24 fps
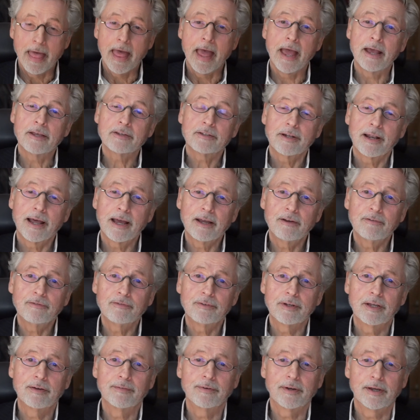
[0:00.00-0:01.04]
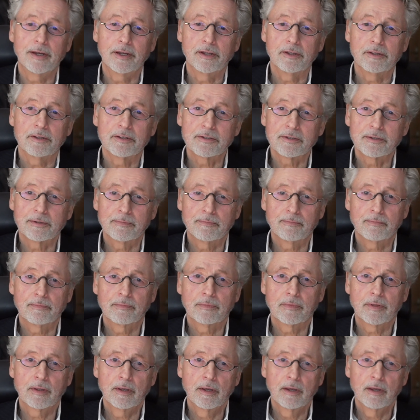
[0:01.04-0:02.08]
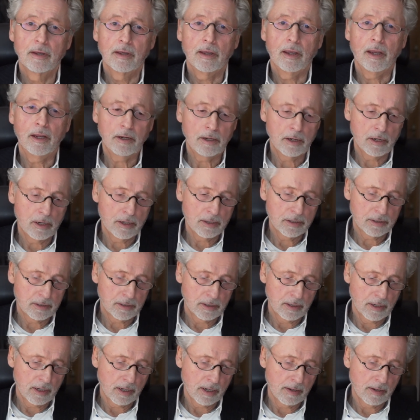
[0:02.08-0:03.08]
As life never ends. It is,